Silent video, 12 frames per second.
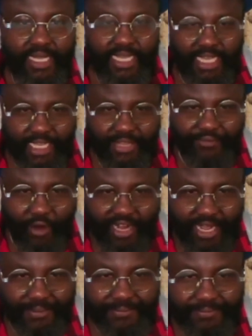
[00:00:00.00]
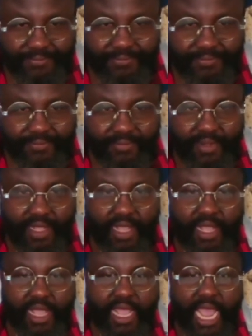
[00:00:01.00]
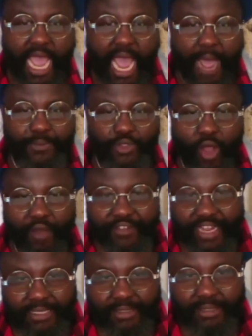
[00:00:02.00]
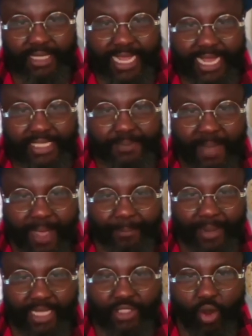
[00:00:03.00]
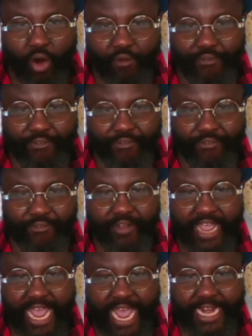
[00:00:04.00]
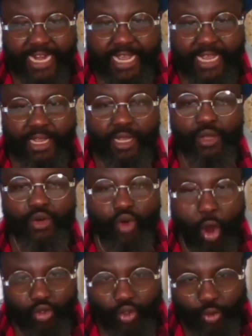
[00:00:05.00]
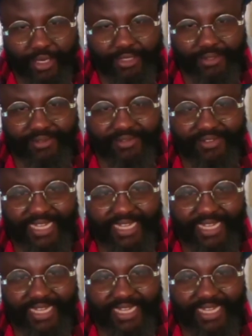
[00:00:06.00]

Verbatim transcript: He further, absolving its members of any wrongdoing.